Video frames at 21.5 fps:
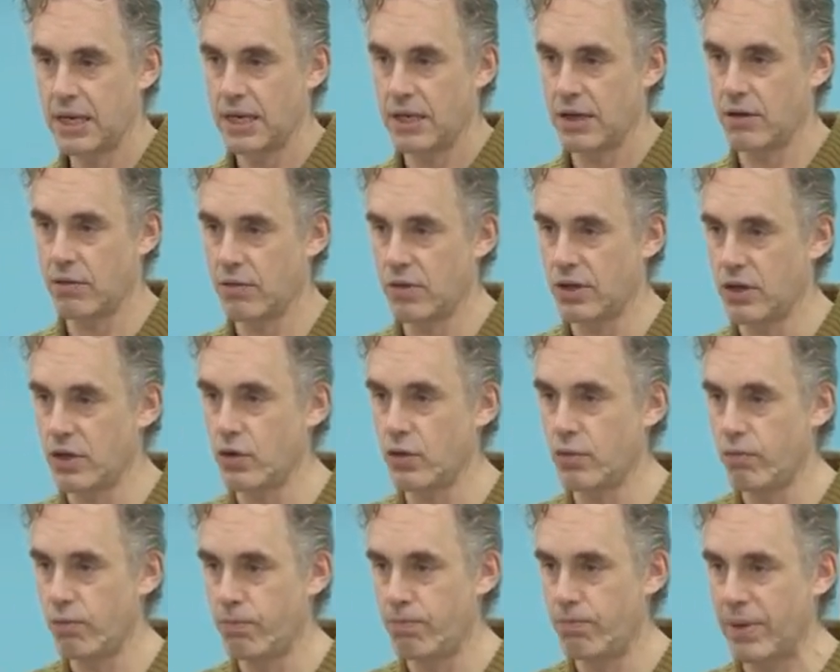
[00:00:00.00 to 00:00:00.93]

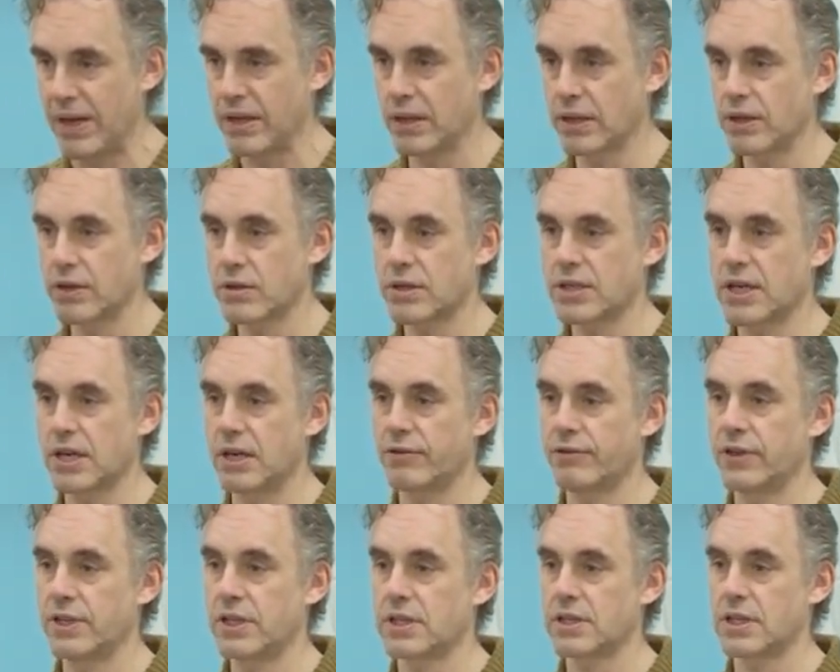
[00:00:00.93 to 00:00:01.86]
You build
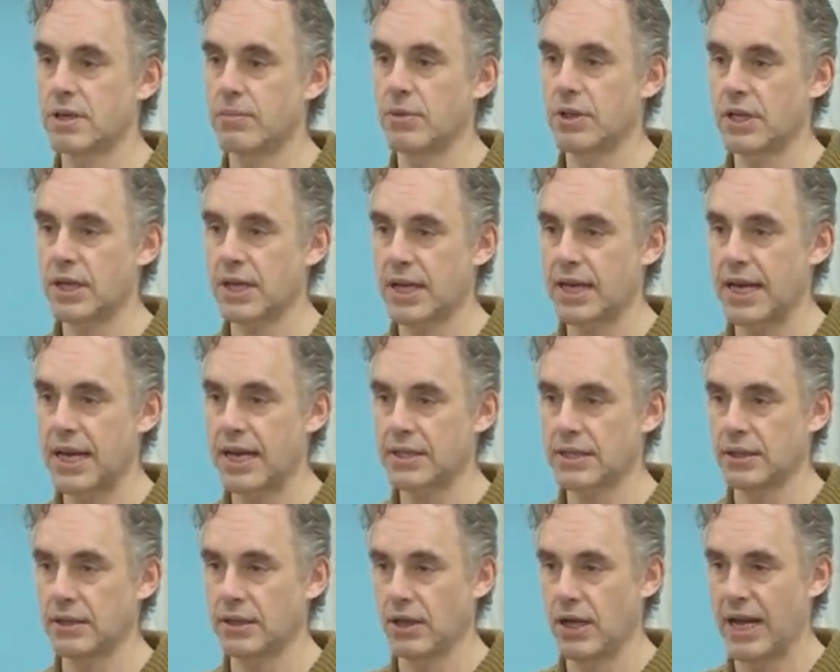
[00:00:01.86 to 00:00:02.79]
yourself into someone that can
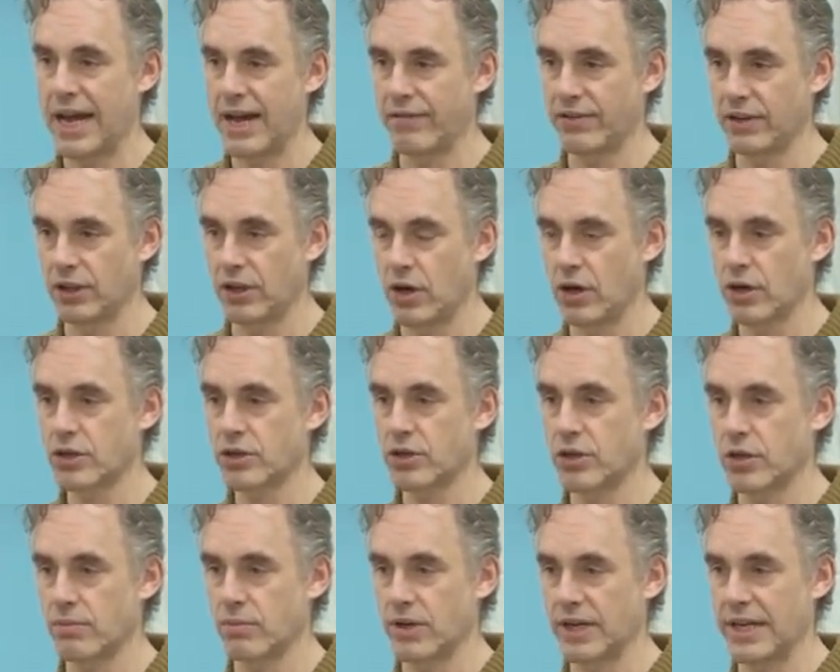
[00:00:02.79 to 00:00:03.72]
have a
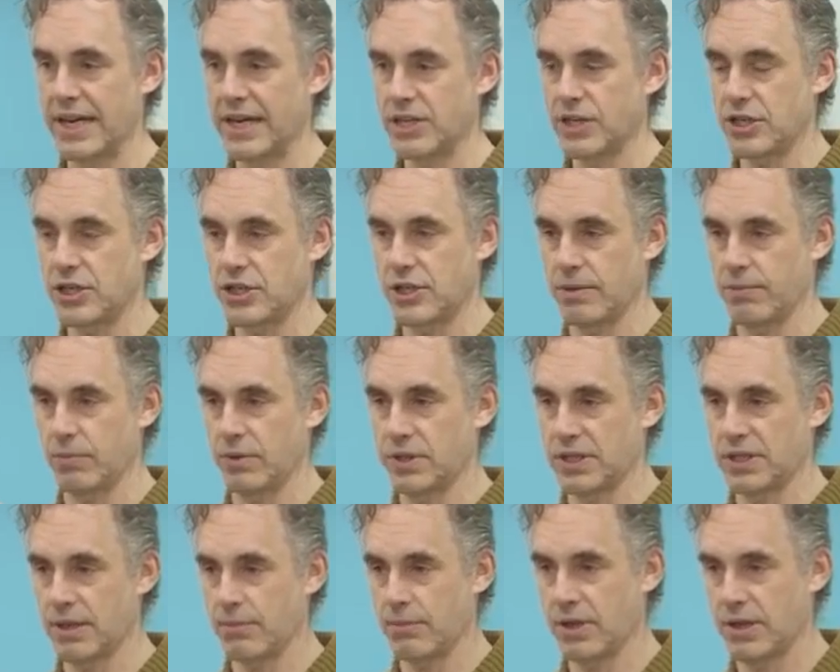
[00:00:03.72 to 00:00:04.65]
long-term relationship with
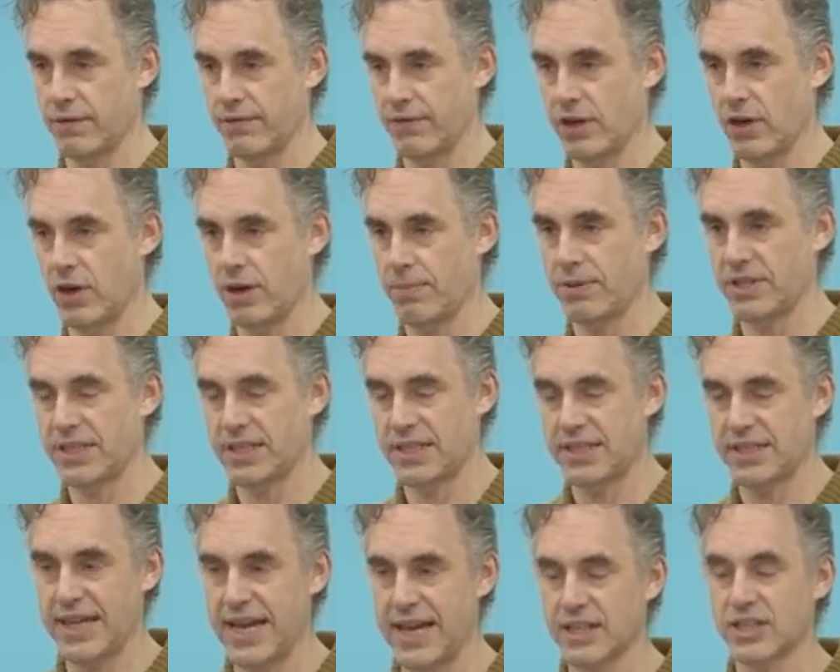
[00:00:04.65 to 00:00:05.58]
someone of the opposite
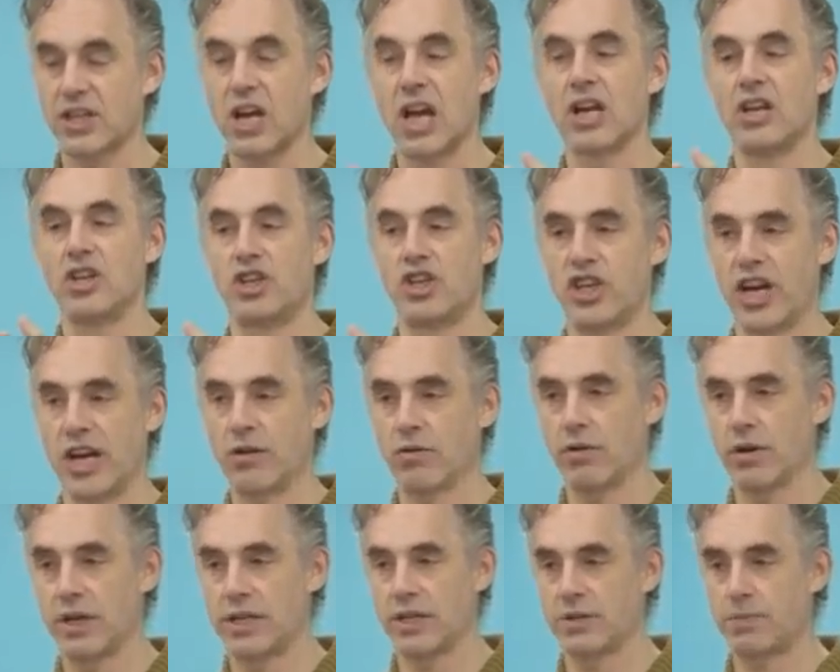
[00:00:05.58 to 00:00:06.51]
sex,
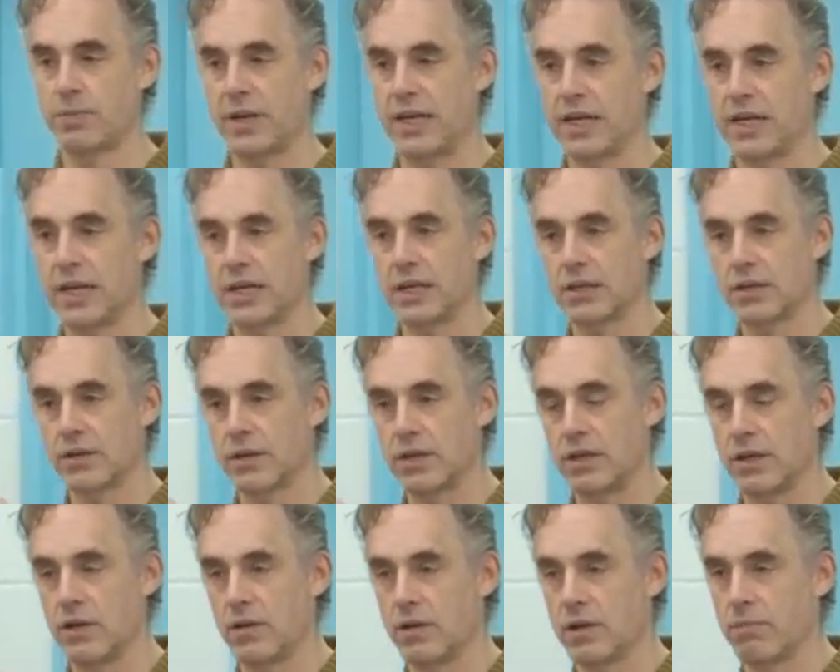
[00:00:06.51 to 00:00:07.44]
generally speaking, so
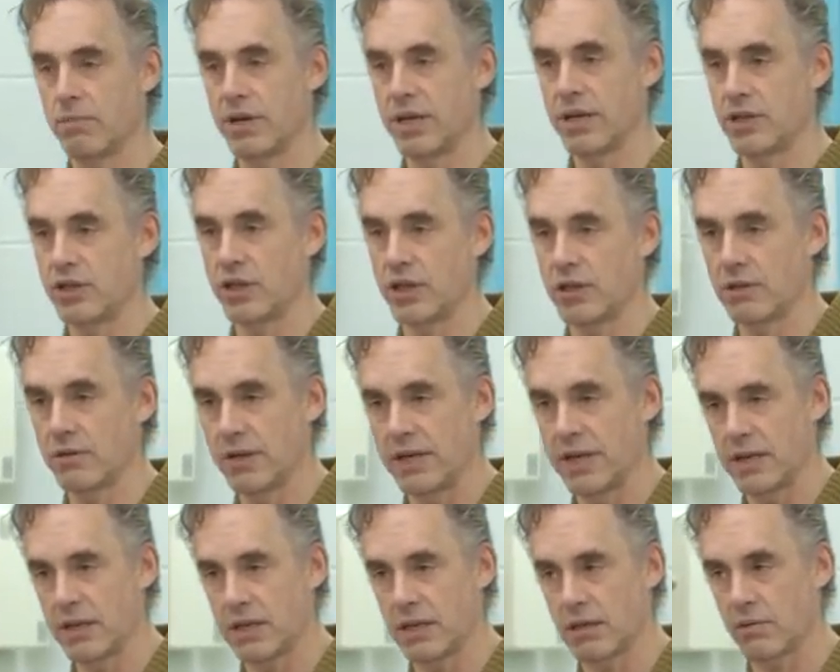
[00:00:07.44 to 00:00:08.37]
that you can bring children
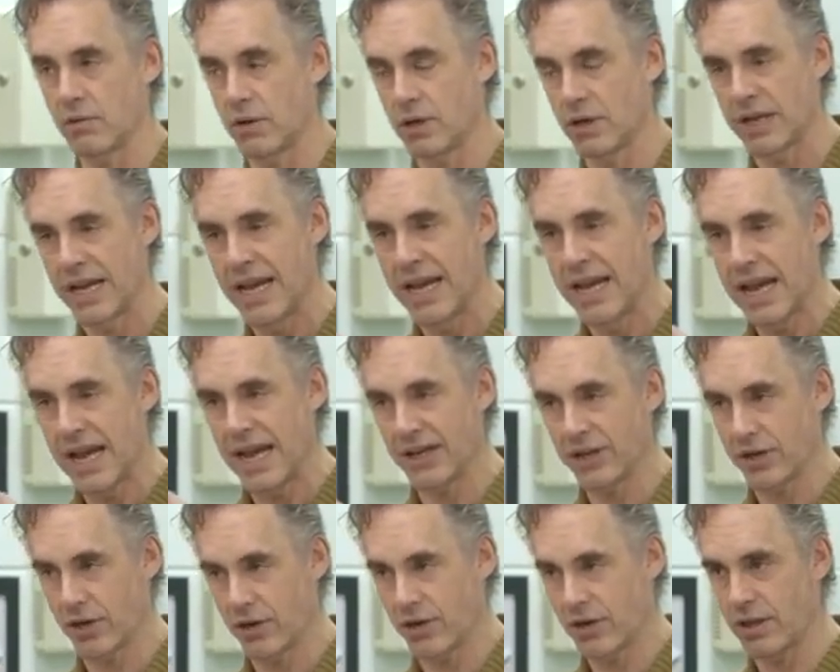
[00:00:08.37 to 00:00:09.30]
into the world
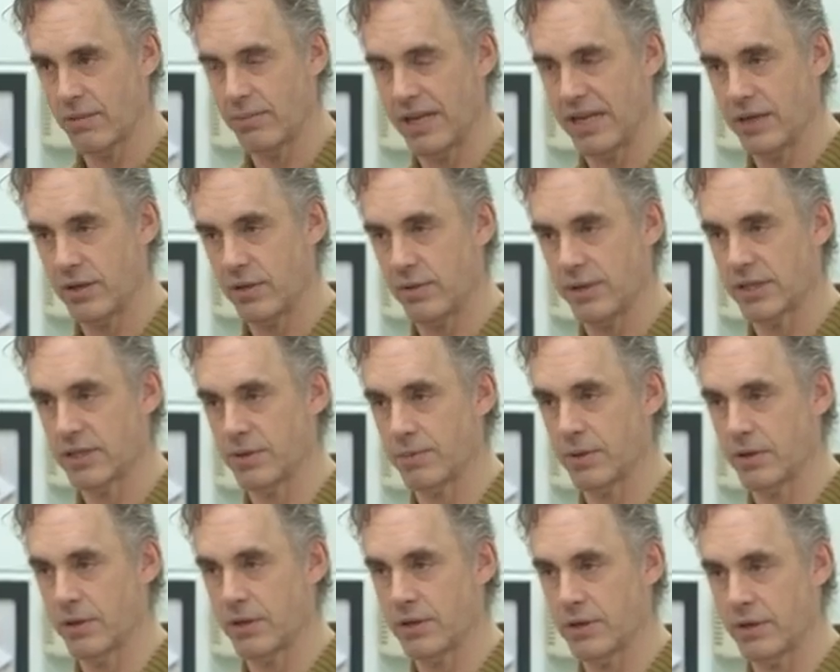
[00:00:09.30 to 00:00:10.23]
and turn them into
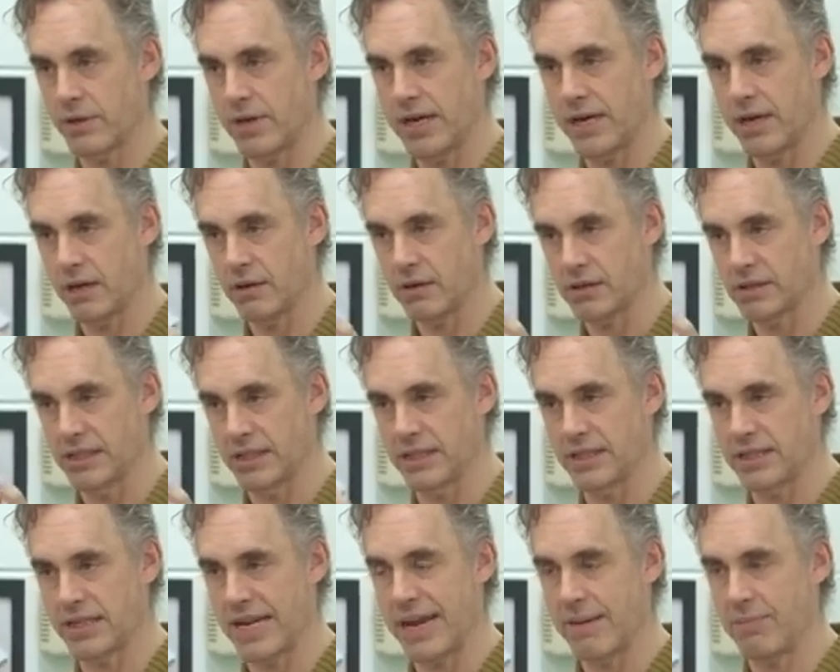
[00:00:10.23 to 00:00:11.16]
exploratory heroes and
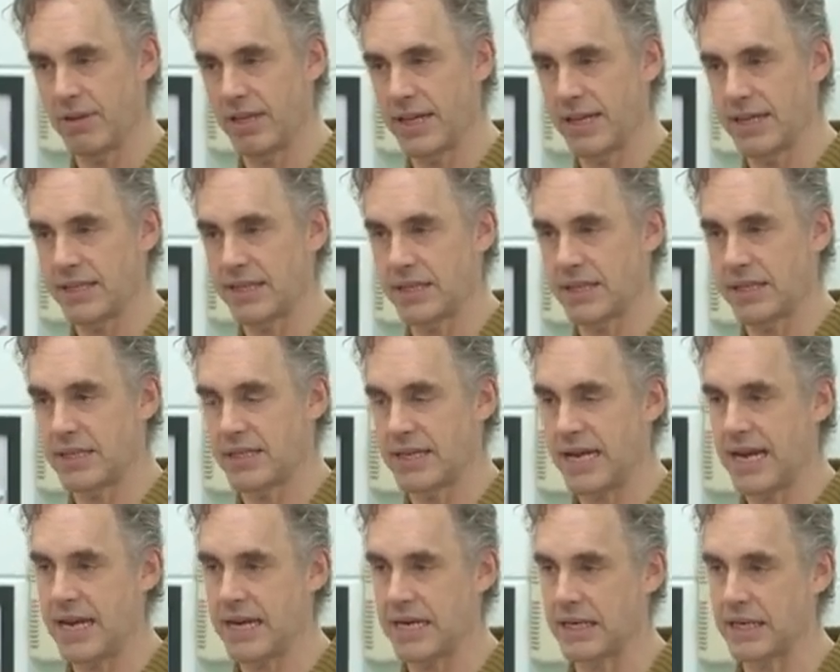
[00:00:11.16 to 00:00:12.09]
stabilize the
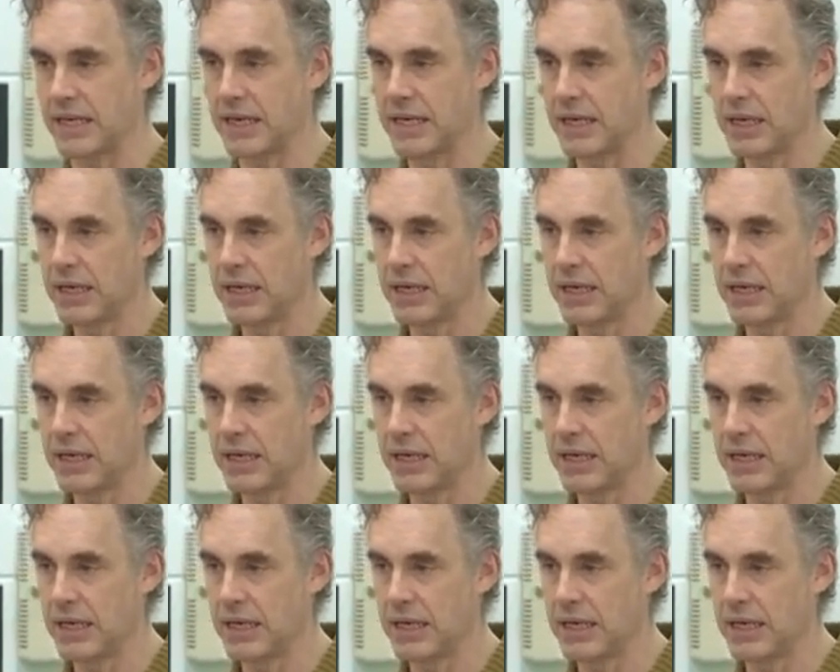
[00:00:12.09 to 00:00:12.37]
state.